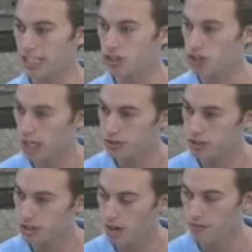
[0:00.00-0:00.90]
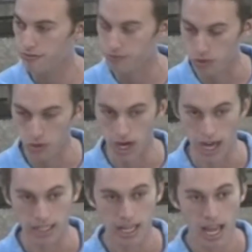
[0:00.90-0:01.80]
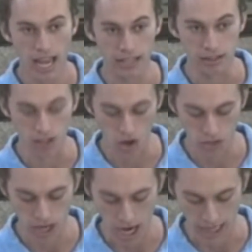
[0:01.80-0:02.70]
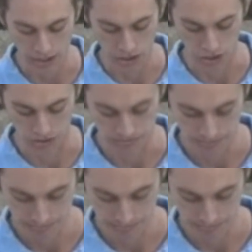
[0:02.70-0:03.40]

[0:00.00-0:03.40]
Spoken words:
ingestion of fluoride and lower IQ.